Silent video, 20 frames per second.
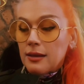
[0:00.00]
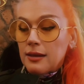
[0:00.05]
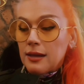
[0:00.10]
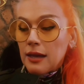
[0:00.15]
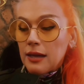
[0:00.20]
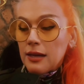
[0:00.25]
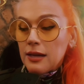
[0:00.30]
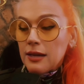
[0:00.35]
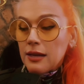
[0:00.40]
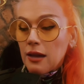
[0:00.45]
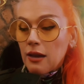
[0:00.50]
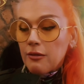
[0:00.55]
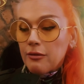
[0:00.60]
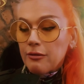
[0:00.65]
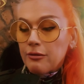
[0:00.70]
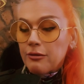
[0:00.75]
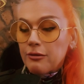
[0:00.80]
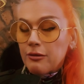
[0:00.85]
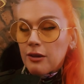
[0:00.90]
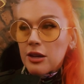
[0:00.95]
getting a
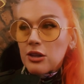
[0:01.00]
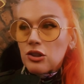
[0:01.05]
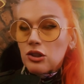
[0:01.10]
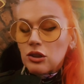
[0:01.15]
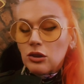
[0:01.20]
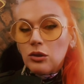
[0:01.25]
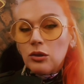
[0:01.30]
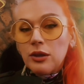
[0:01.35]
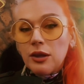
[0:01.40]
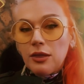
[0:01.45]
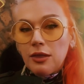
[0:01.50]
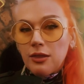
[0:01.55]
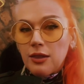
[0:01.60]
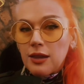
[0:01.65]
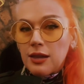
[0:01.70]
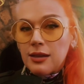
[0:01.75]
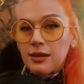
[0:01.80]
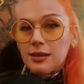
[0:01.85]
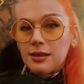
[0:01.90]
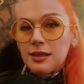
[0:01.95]
fresh look at
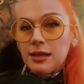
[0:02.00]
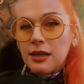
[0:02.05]
things,